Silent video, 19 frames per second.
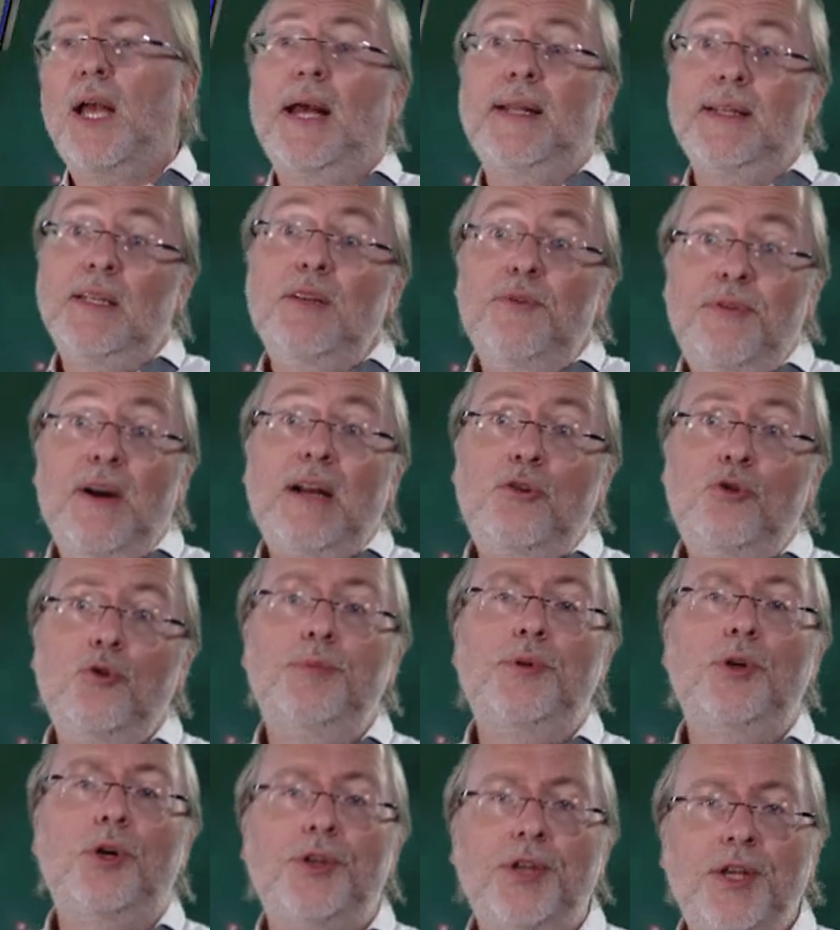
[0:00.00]
And in fact,
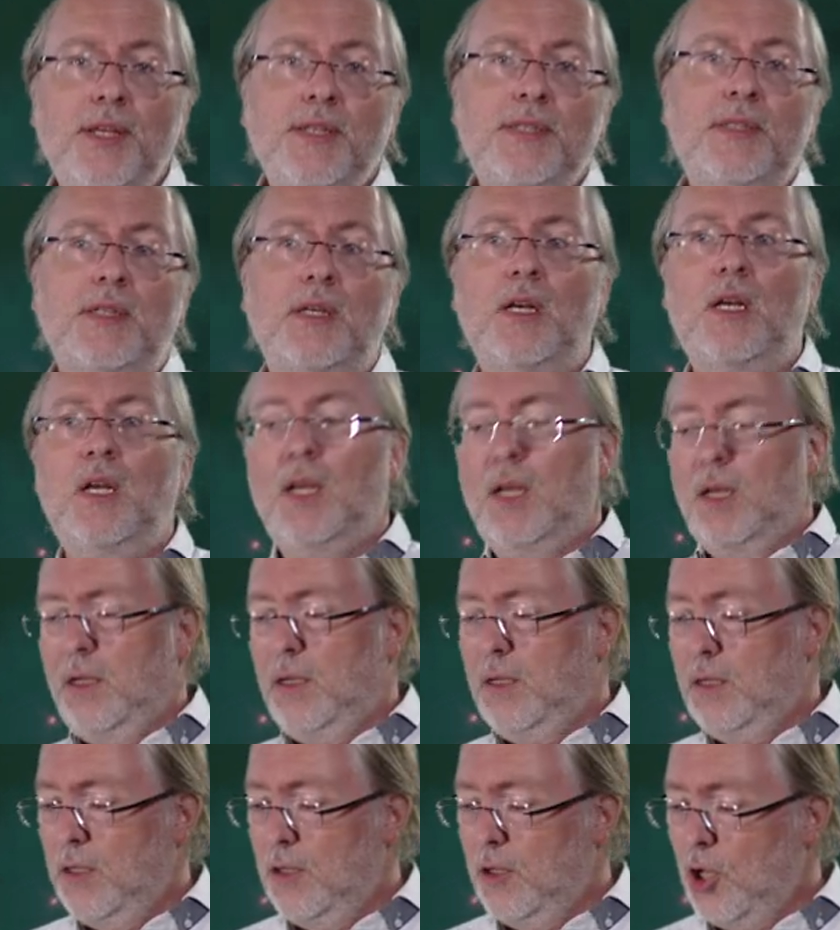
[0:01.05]
to be honest,
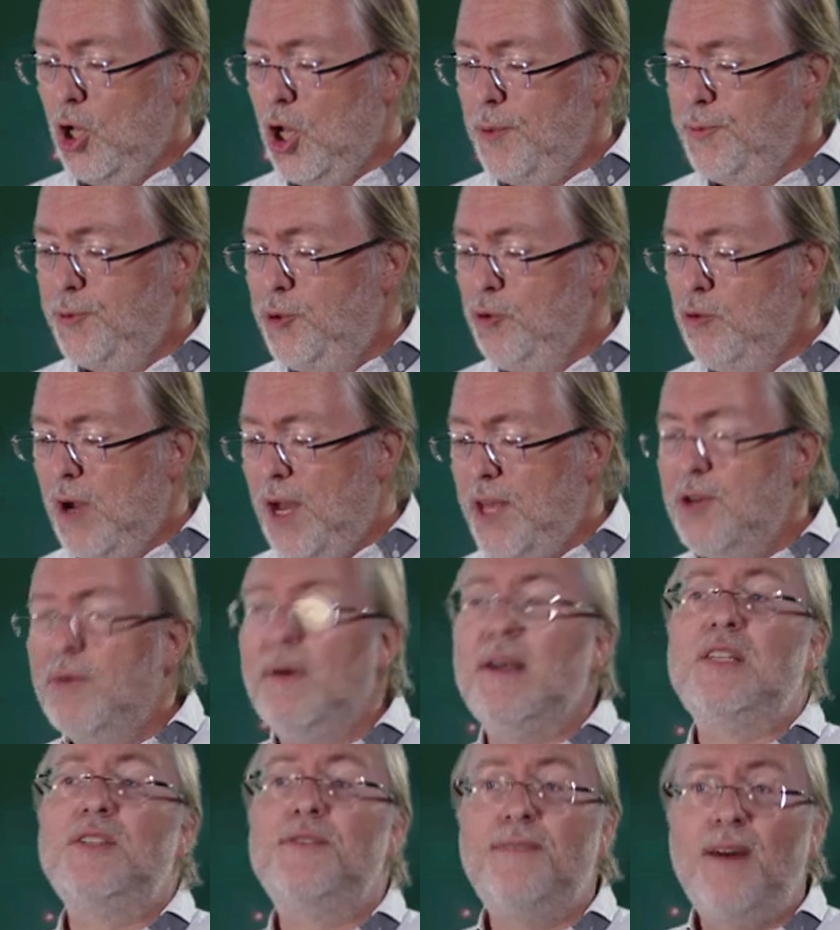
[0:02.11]
up to
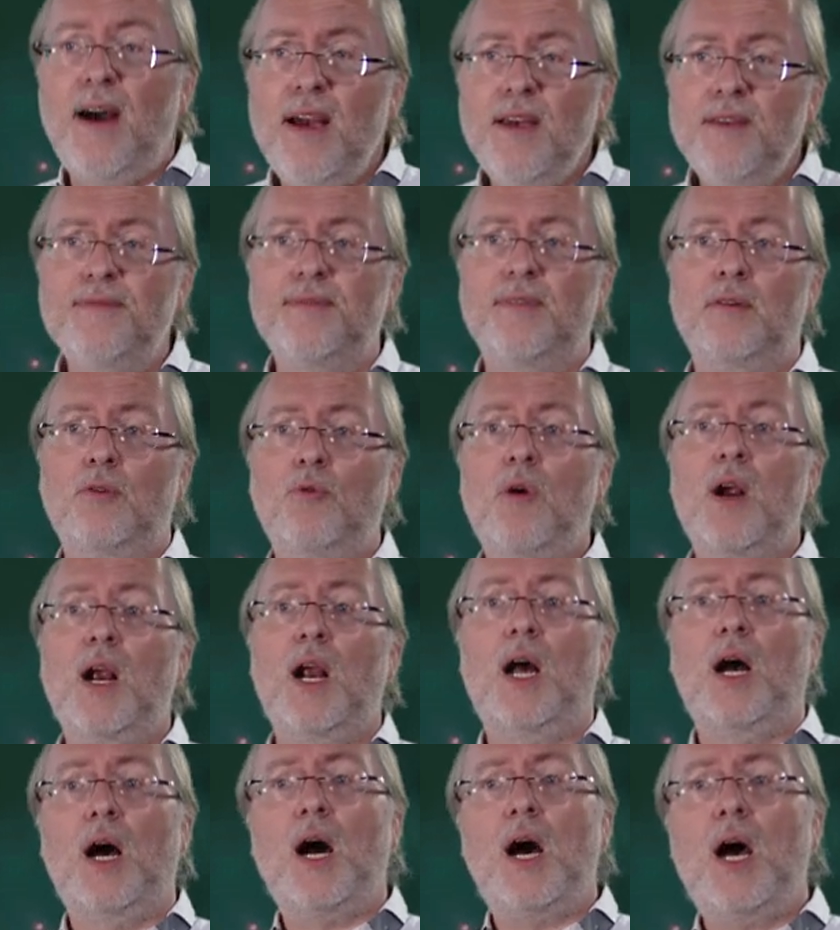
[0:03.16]
iOS 5,
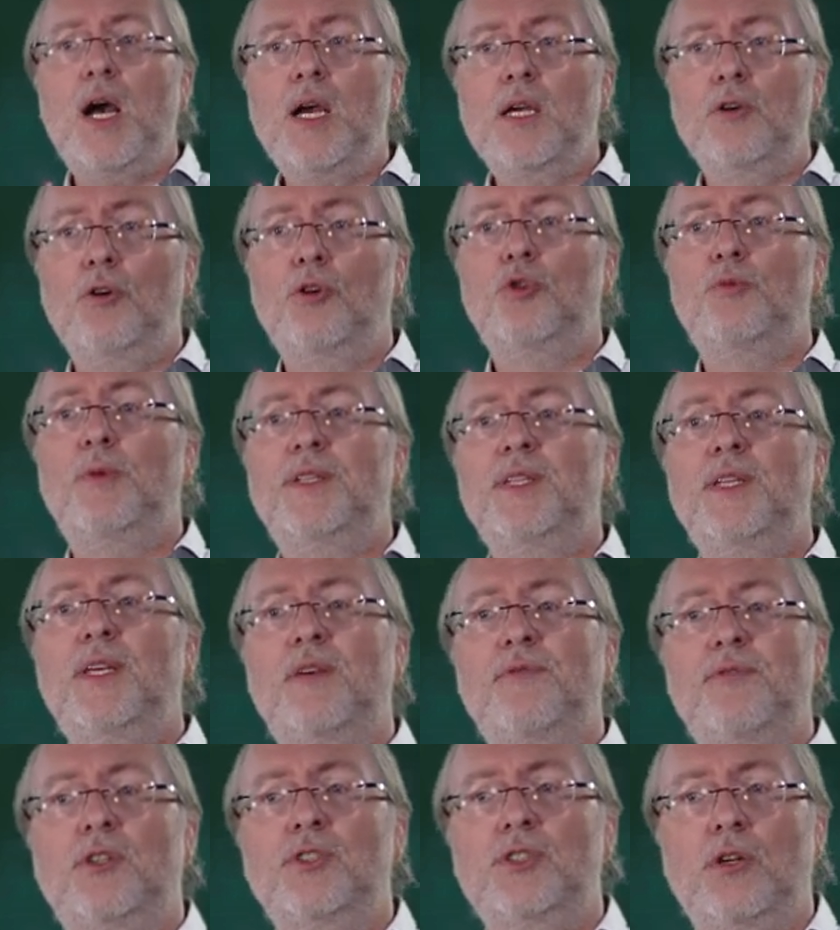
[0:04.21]
where ARC,
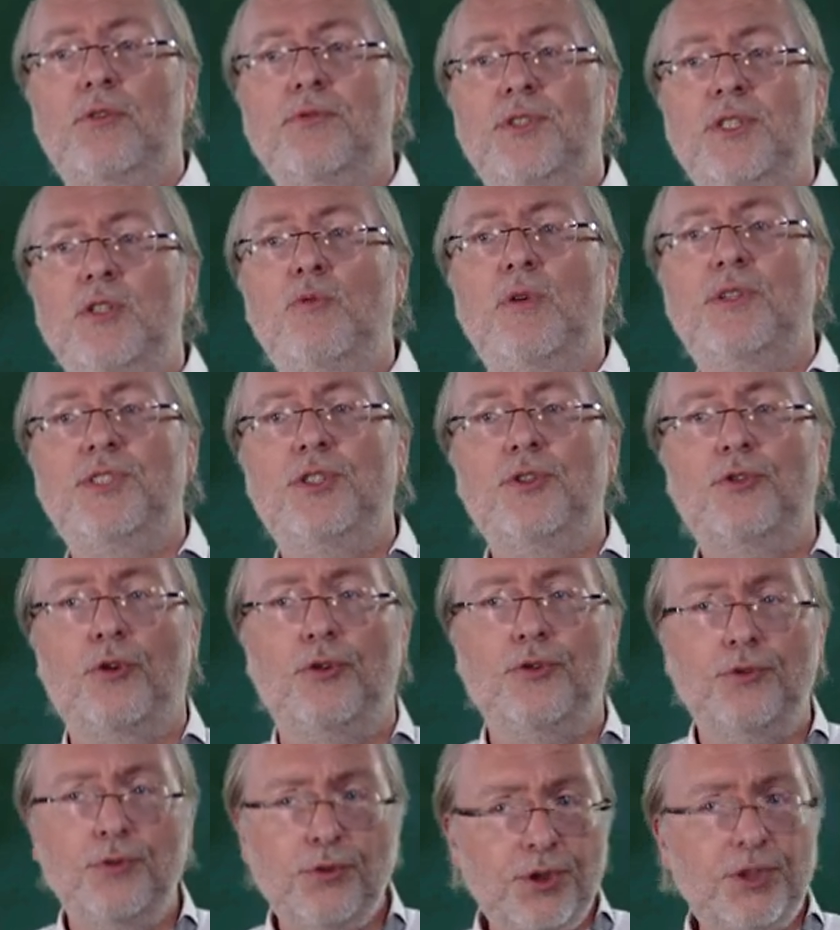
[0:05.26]
automatic reference counting, was
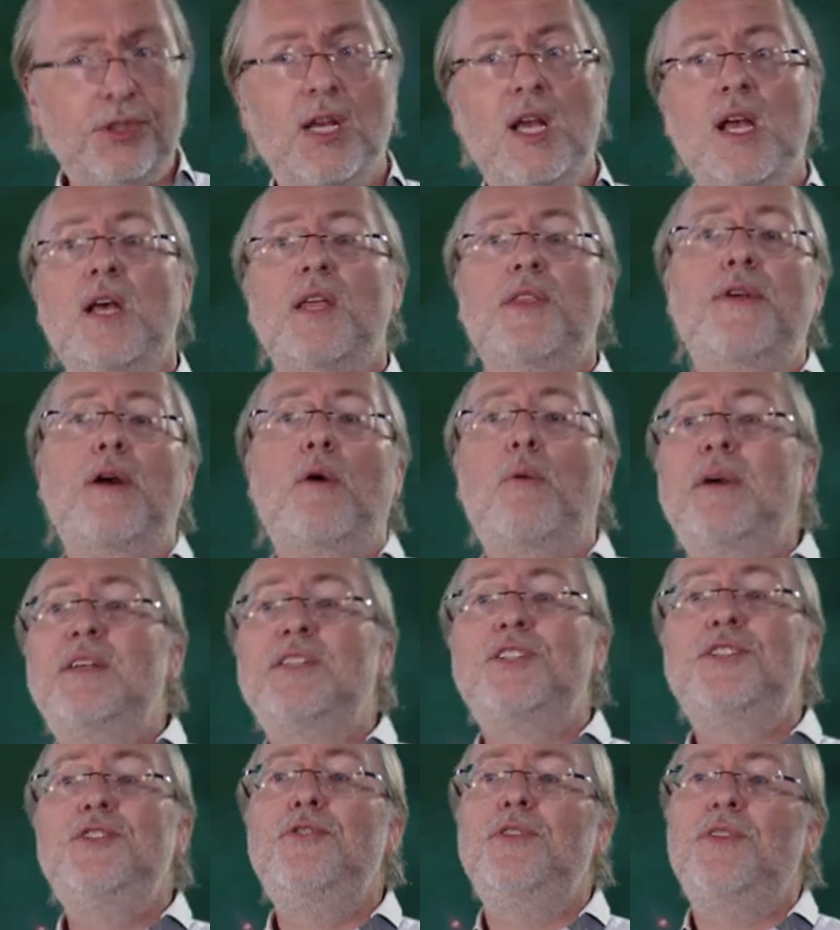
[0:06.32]
introduced, there
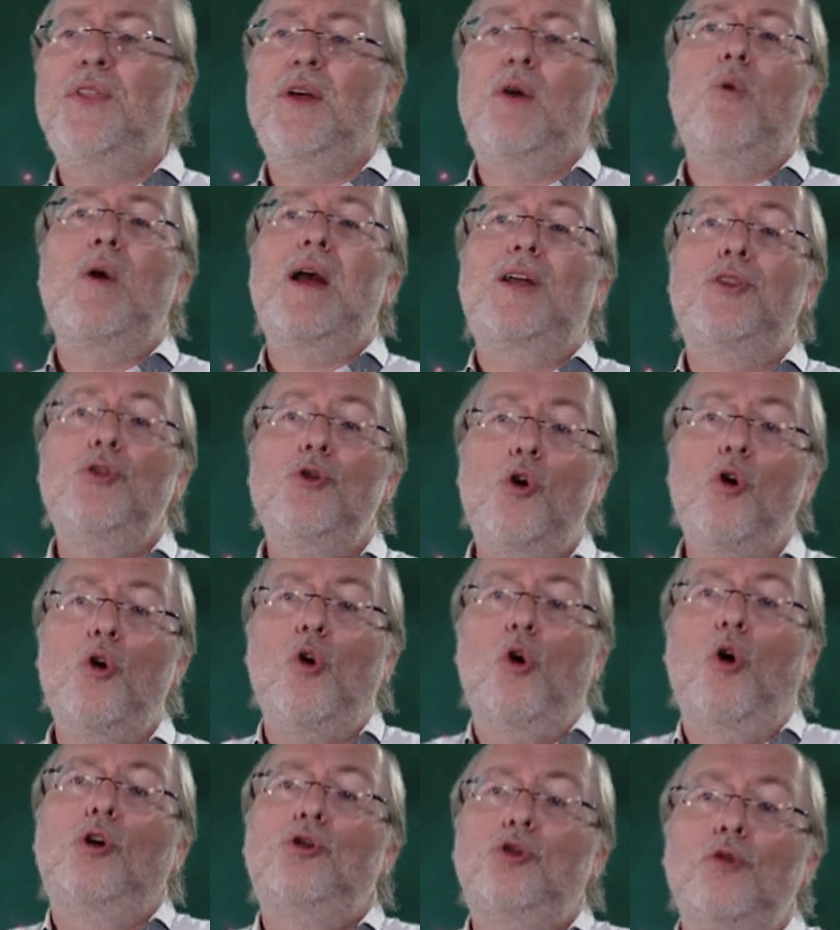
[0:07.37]
were
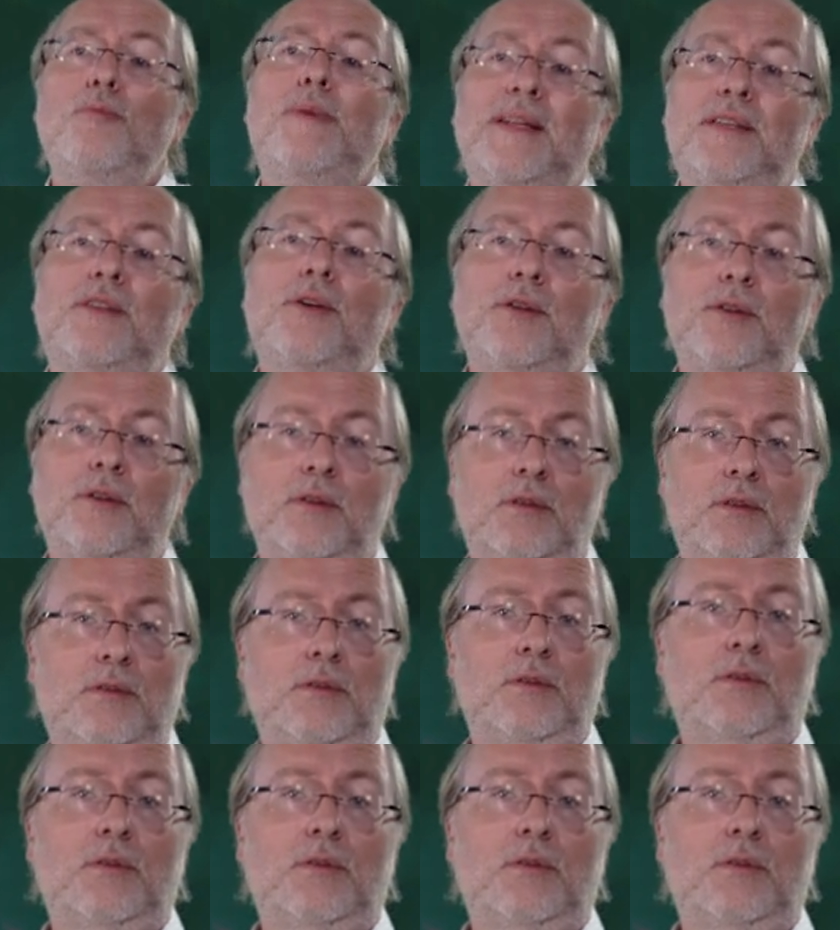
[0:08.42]
no automated